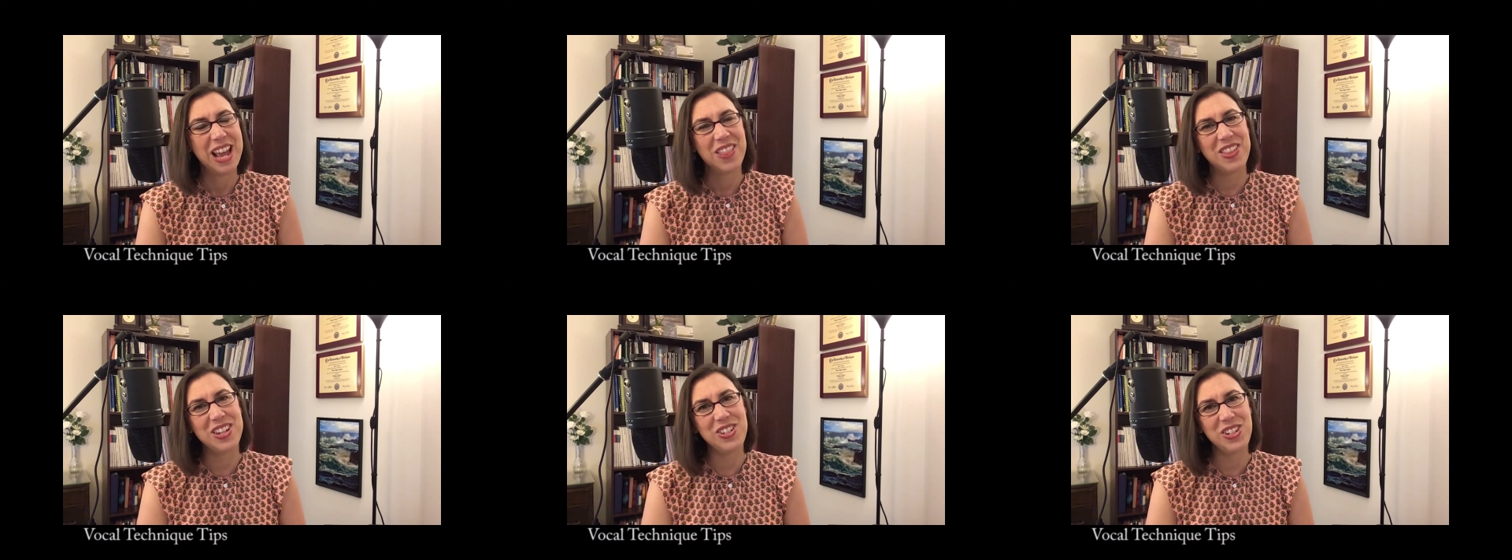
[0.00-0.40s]

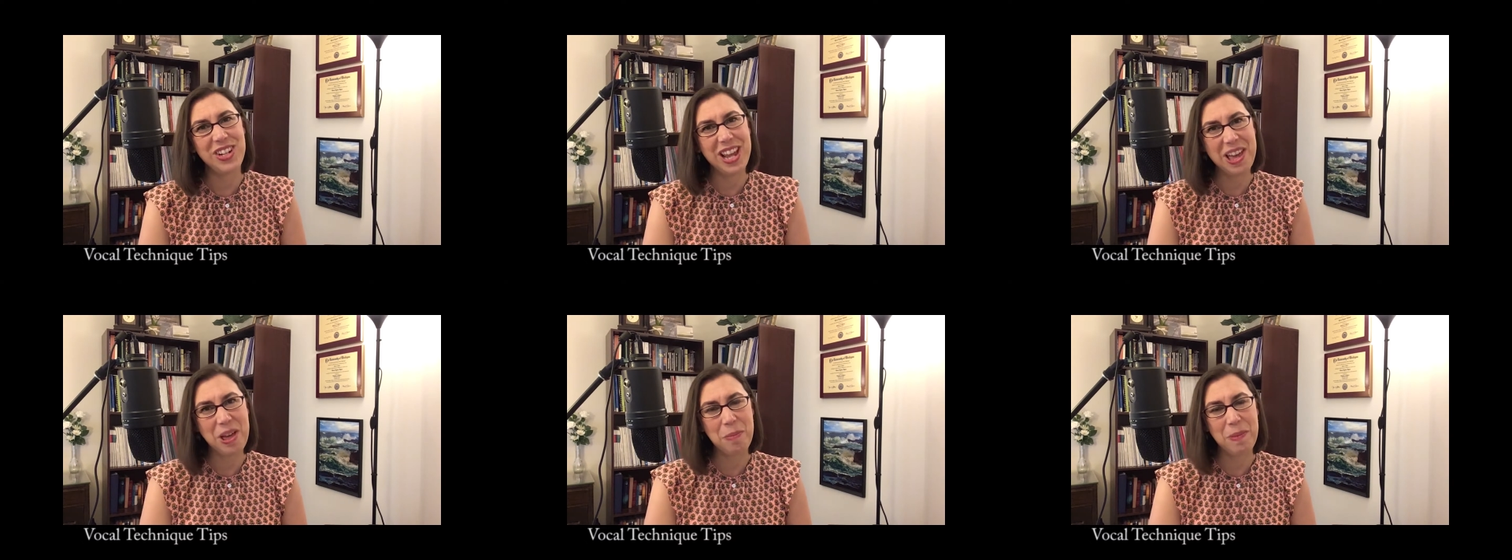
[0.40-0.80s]
that should
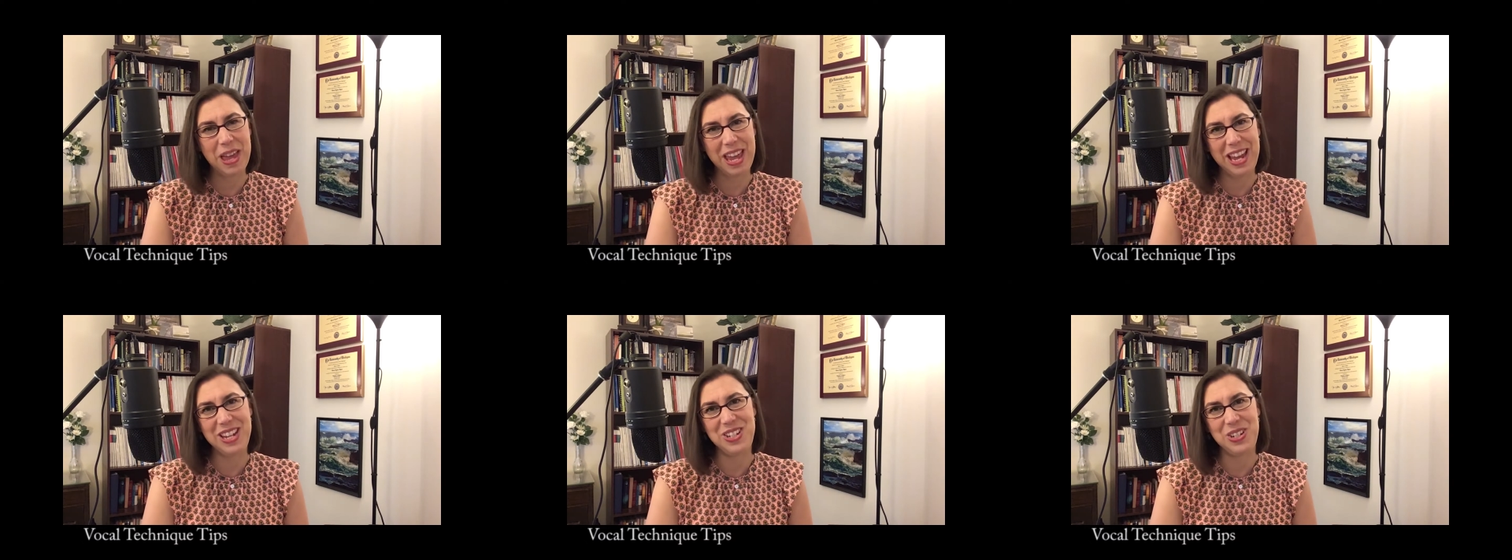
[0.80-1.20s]
help
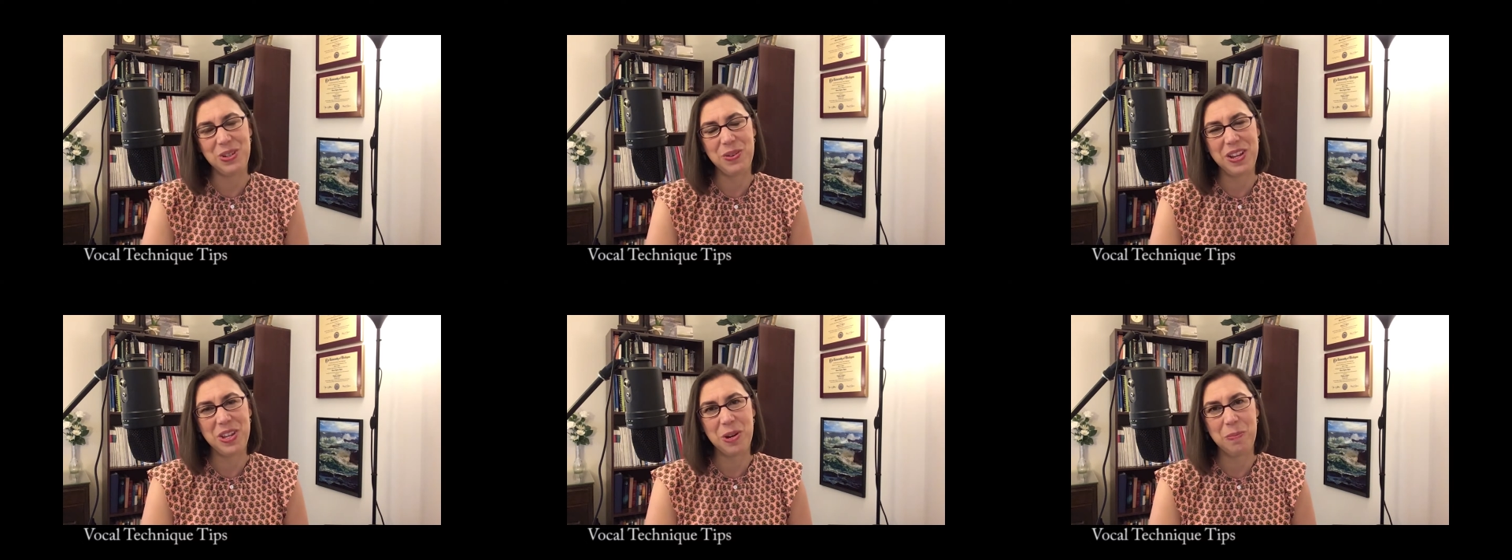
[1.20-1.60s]
aid you
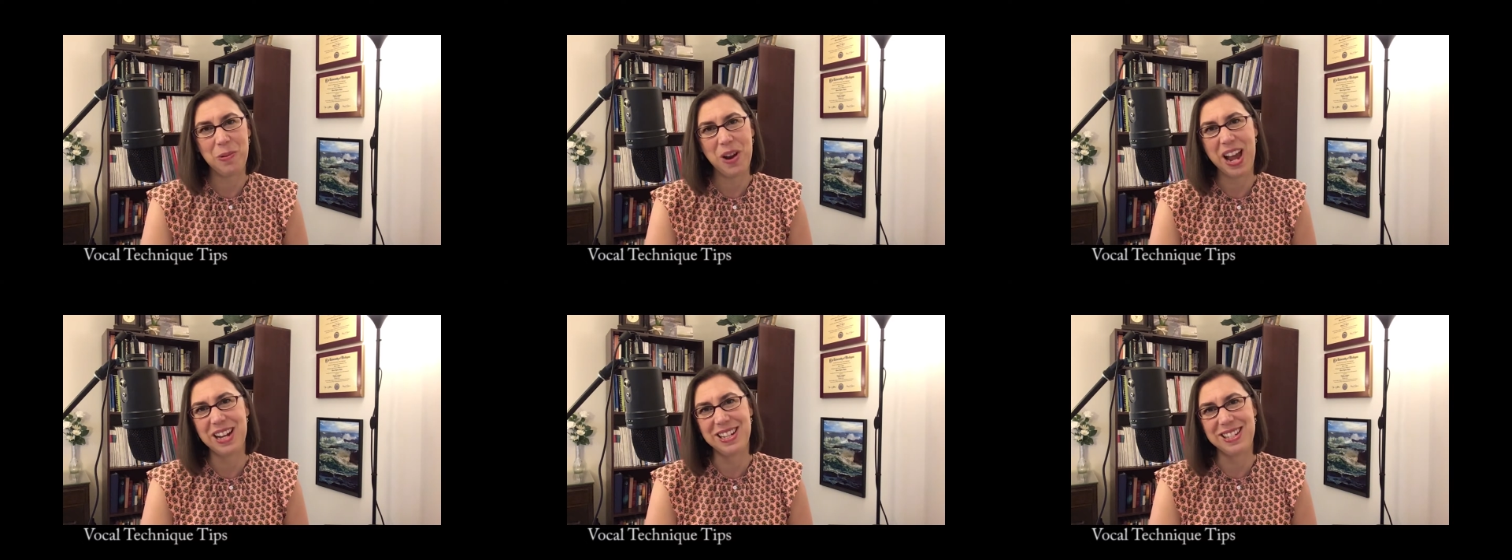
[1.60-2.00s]
in your
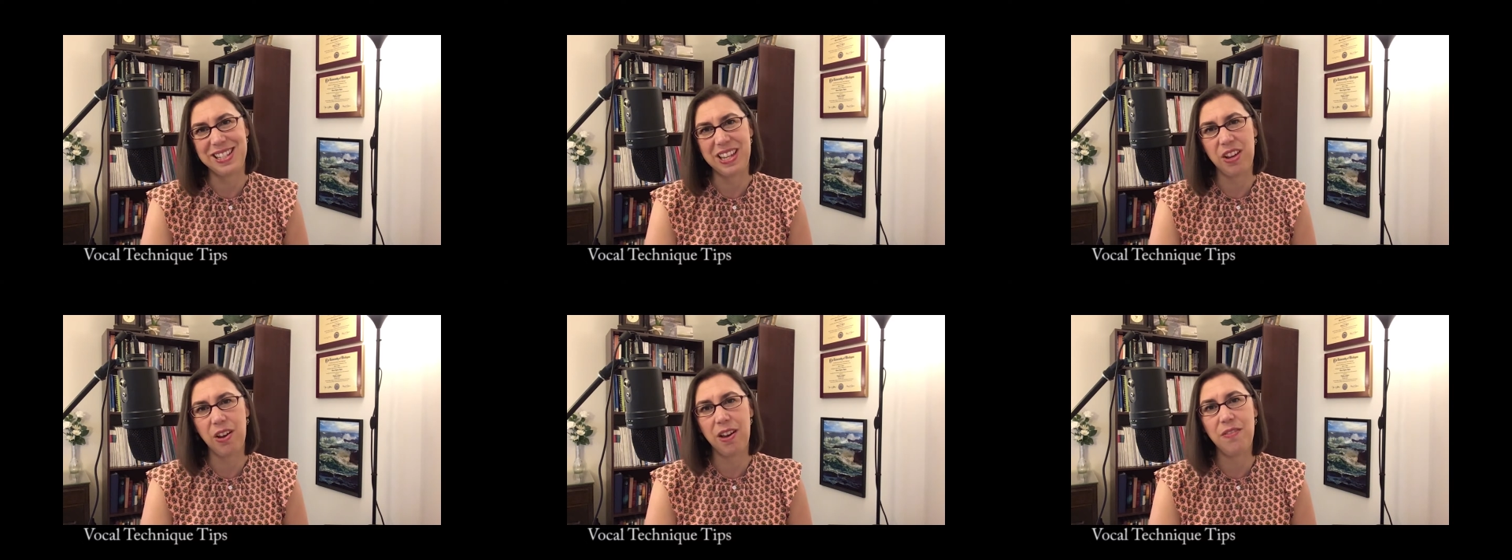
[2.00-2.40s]

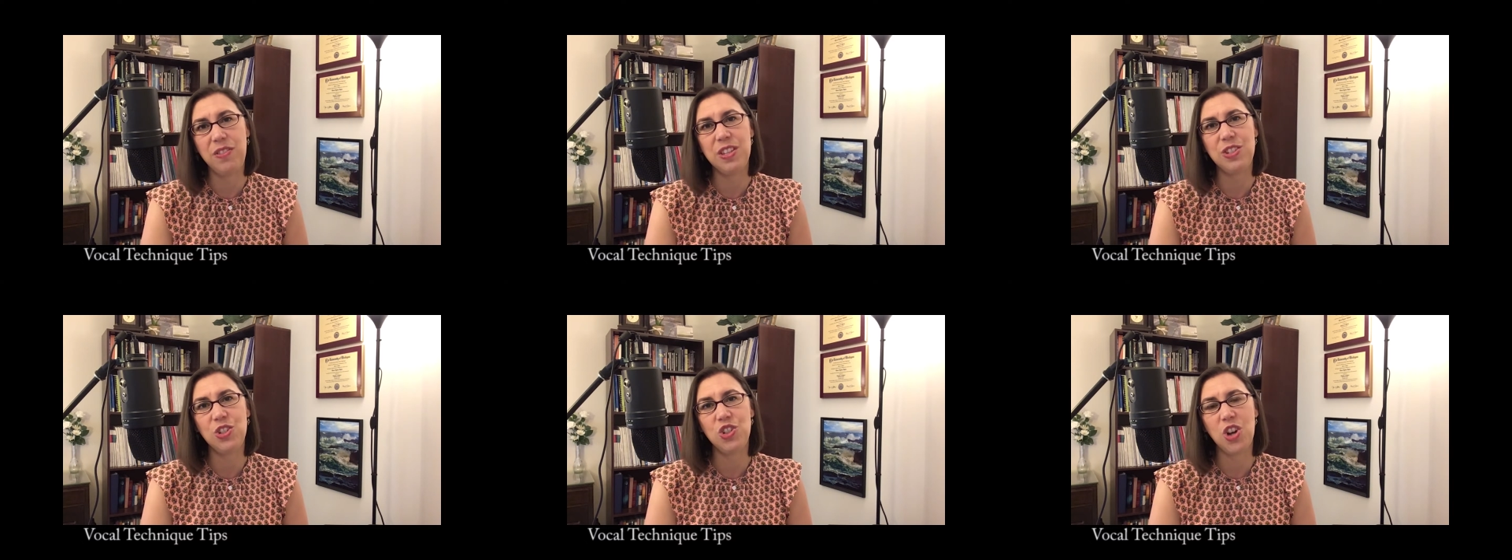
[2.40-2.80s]
practicing of
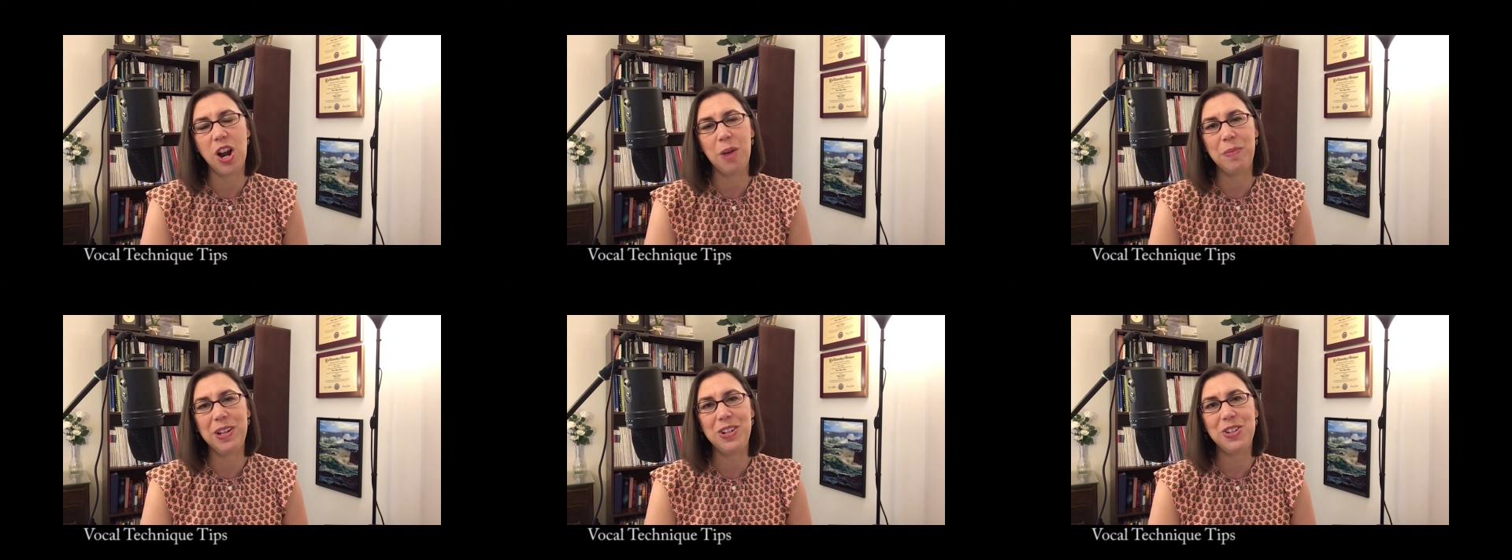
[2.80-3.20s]
this
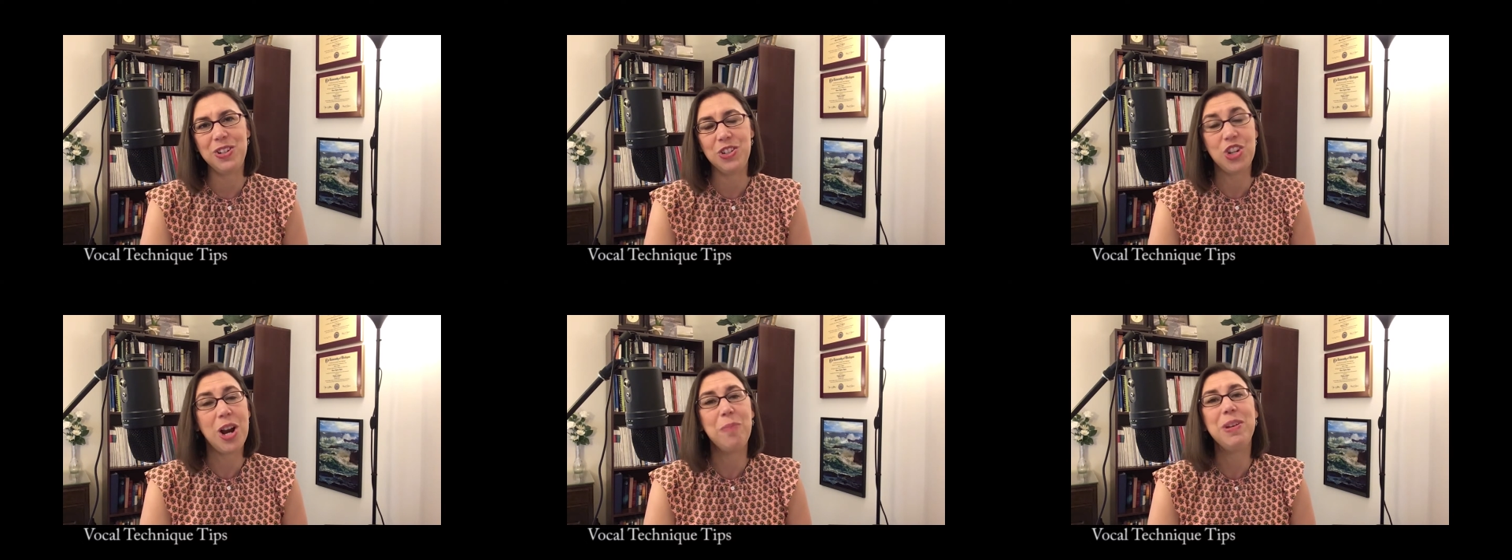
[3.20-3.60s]
charming
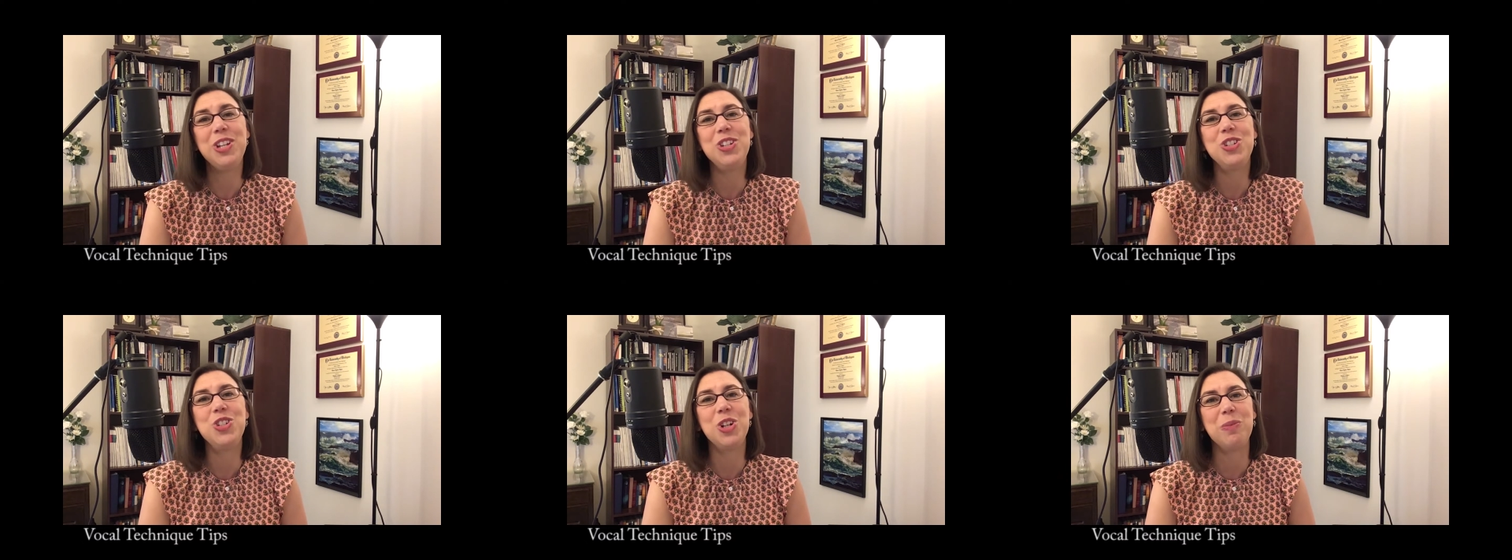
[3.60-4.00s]

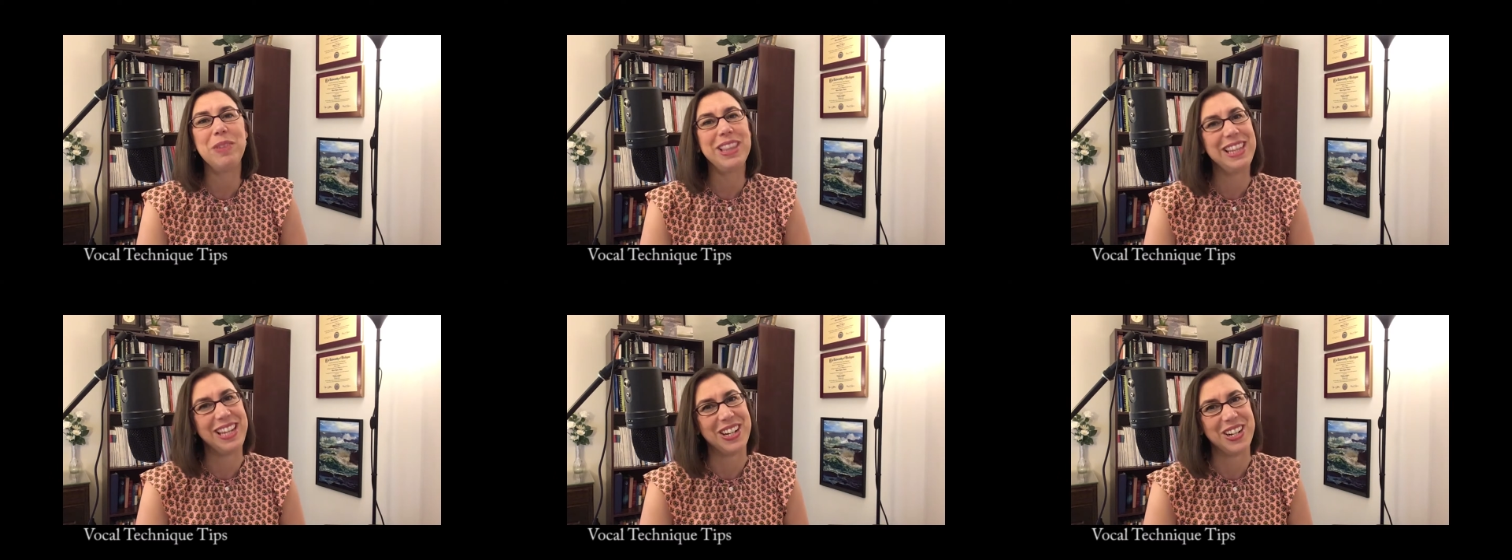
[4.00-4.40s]

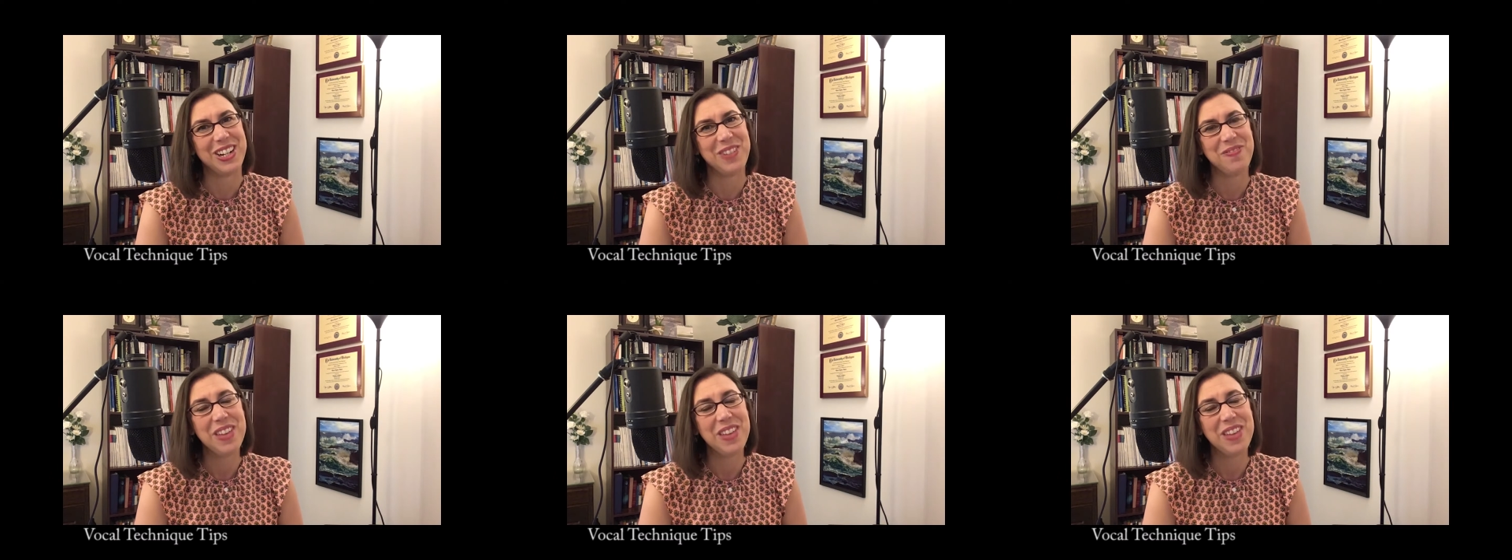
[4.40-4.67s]
German lieder.